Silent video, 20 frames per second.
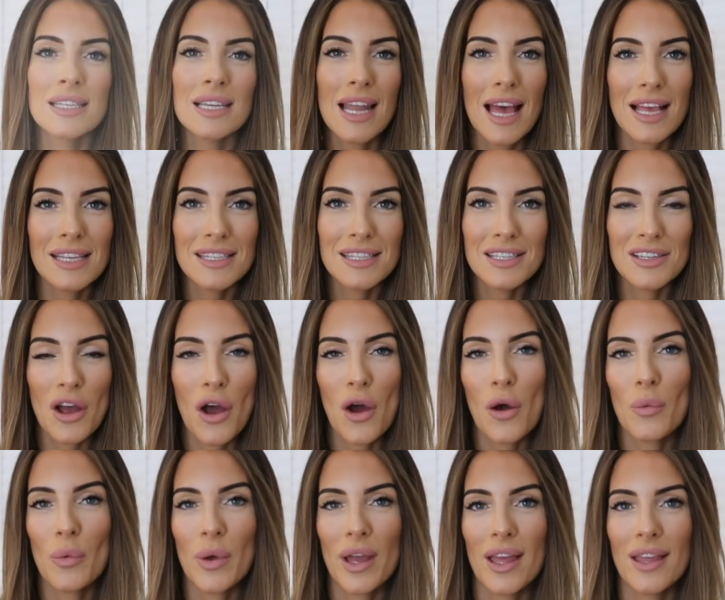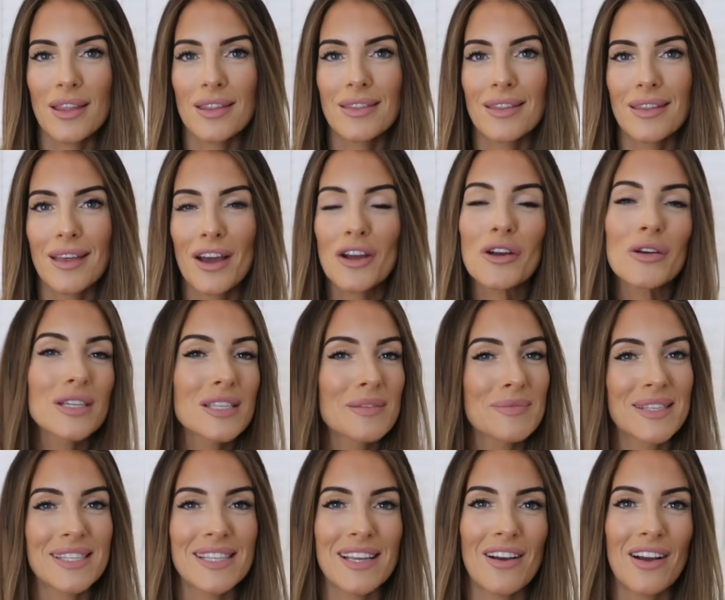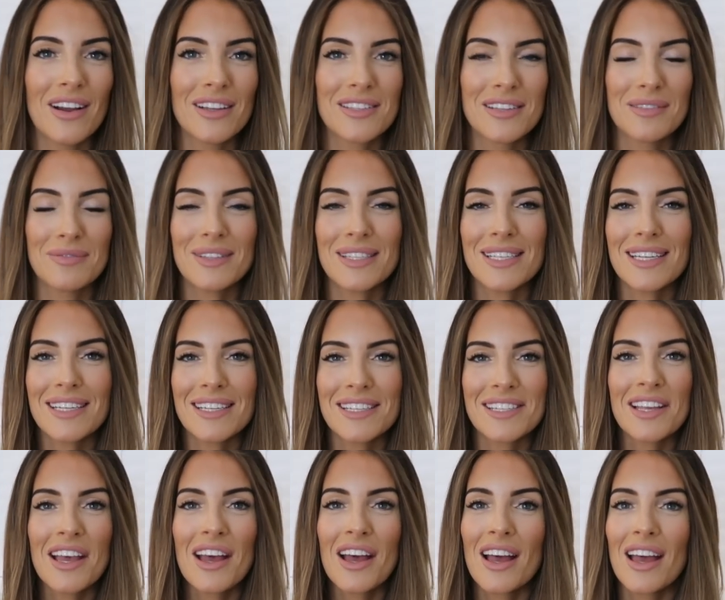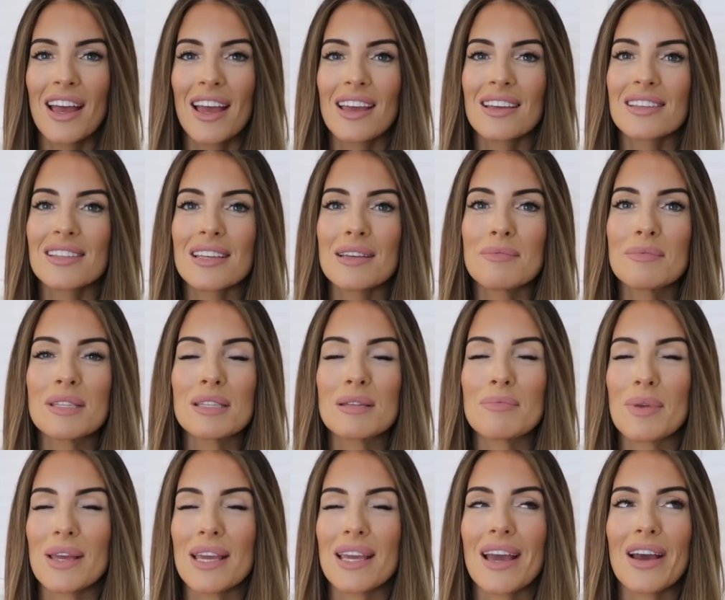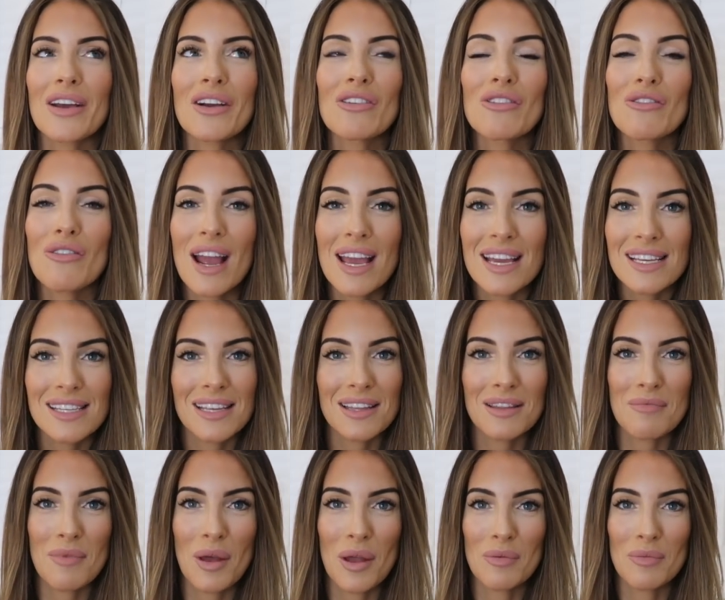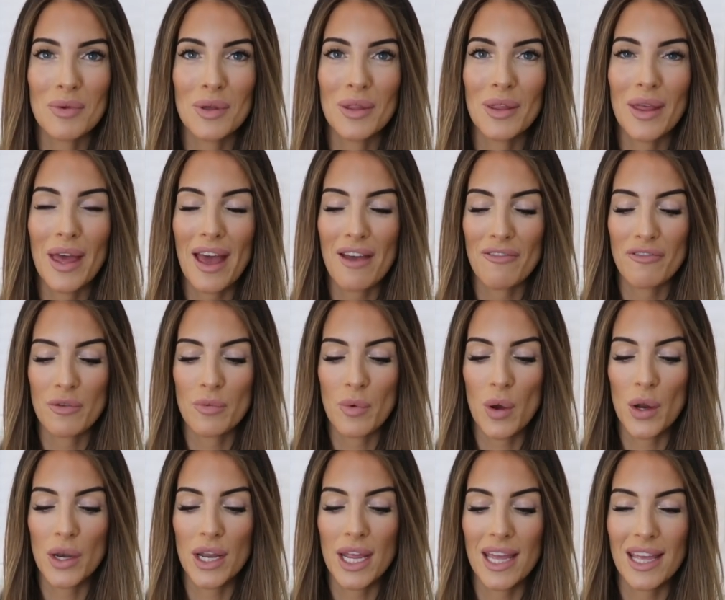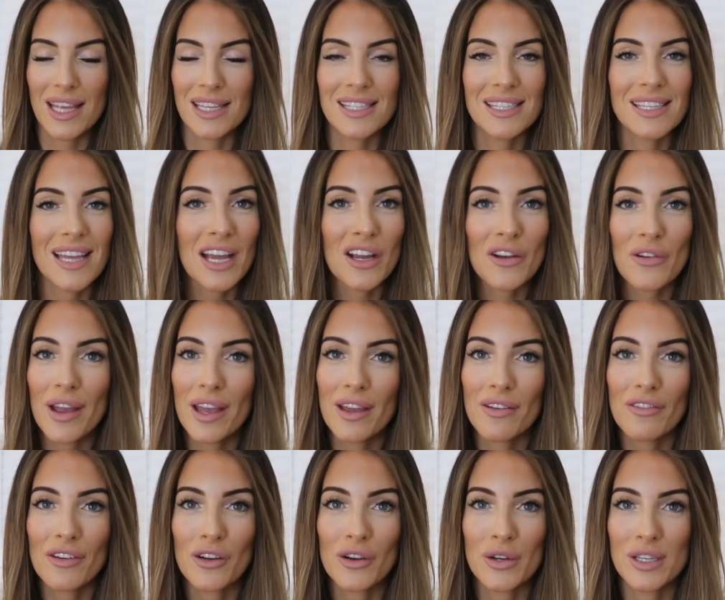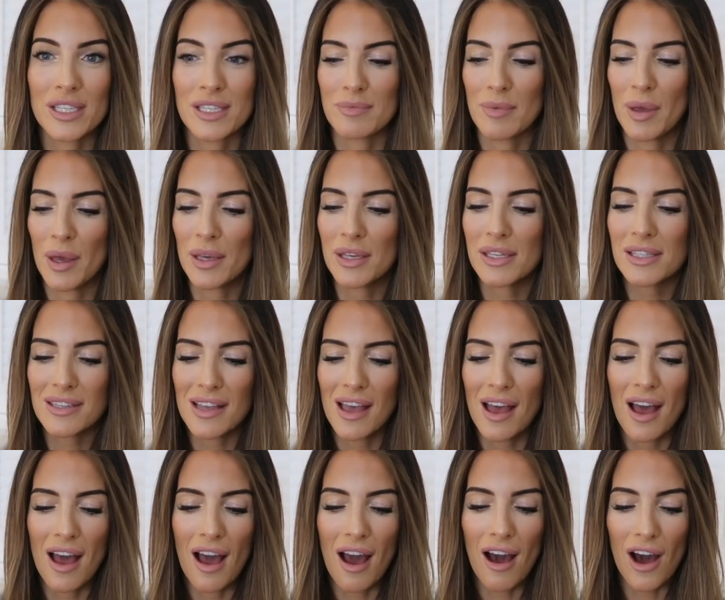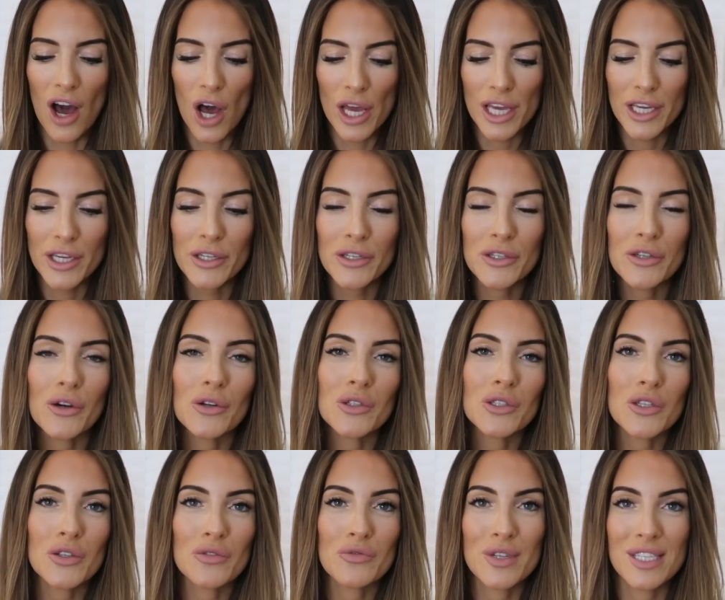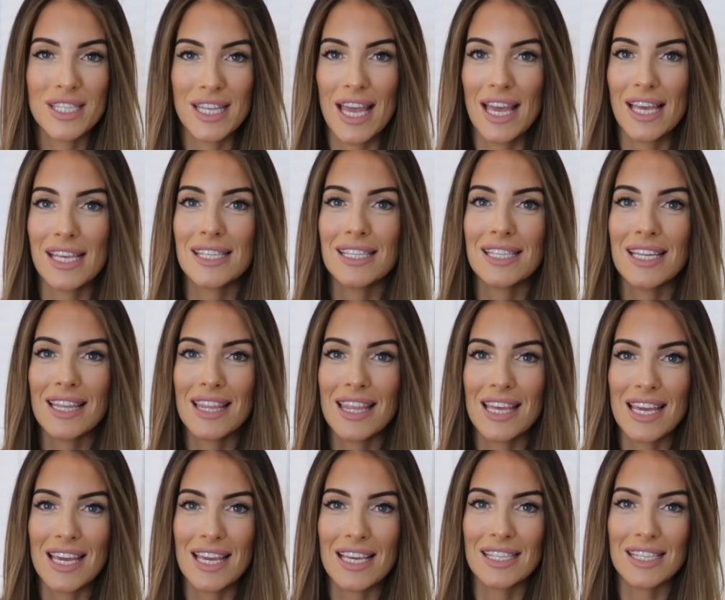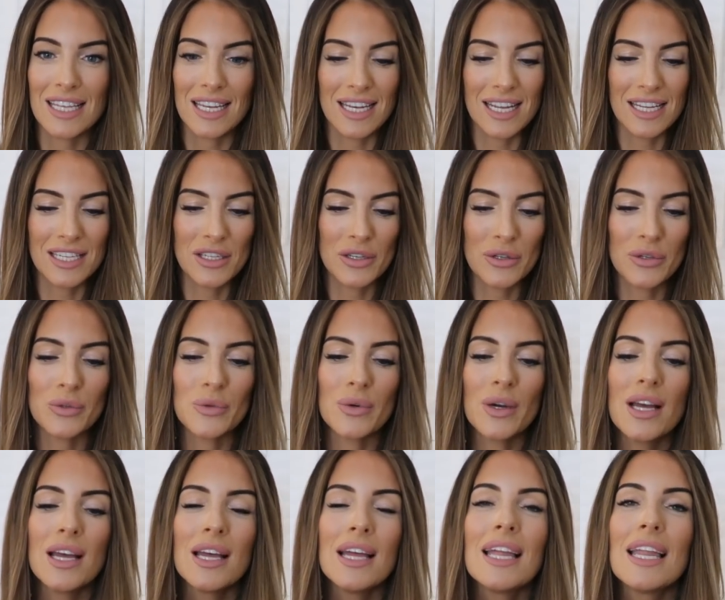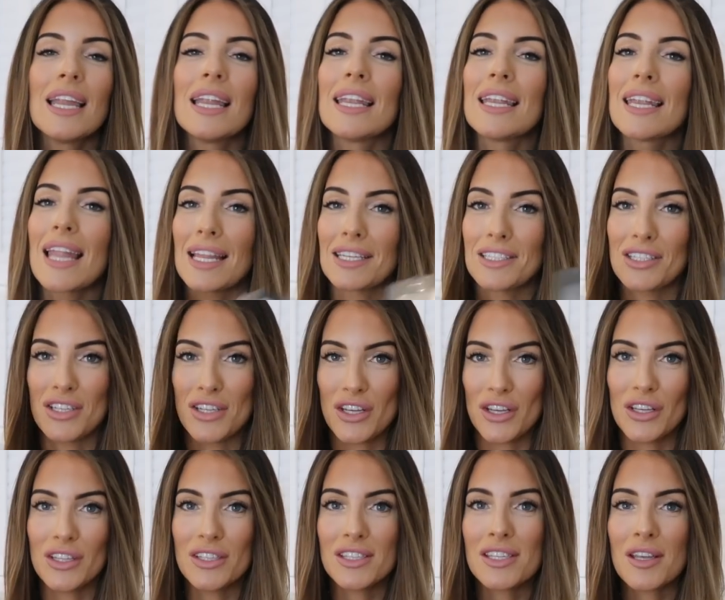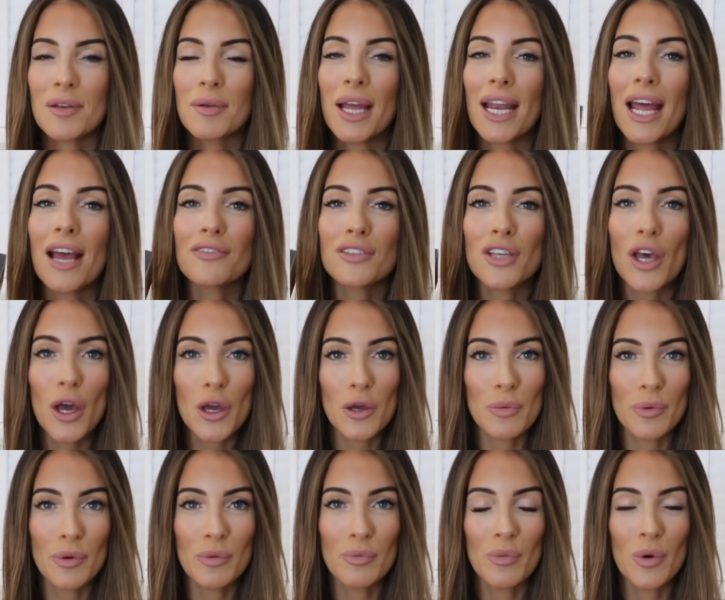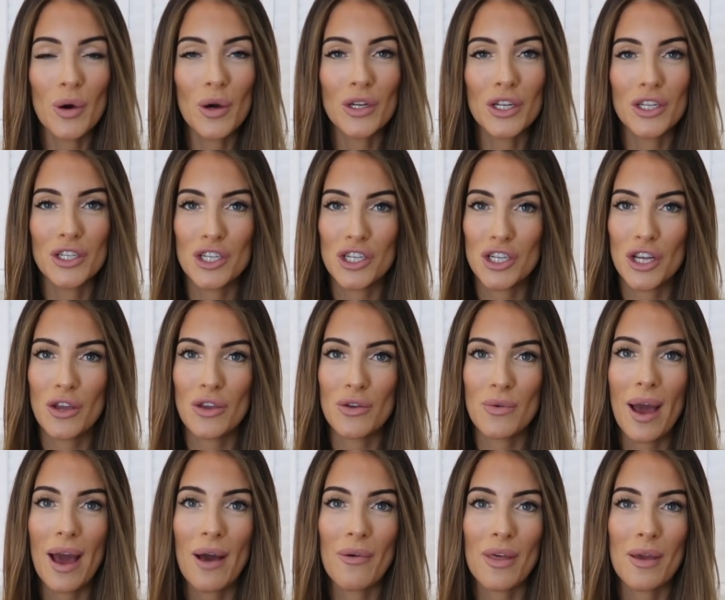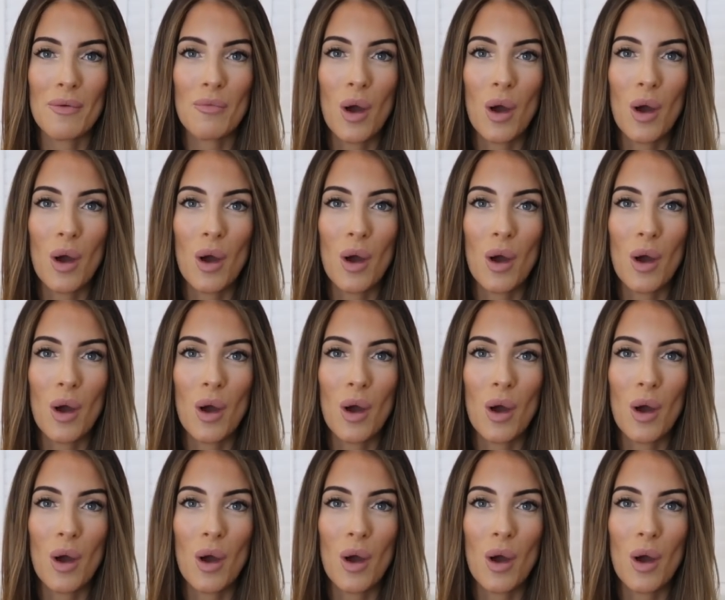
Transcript: So let's start with a Christmassy item, seeing as it seems to be a craze at the moment that everyone is decorating for Christmas. I could not resist these little lanterns. So I'm gonna have to open one and show you how they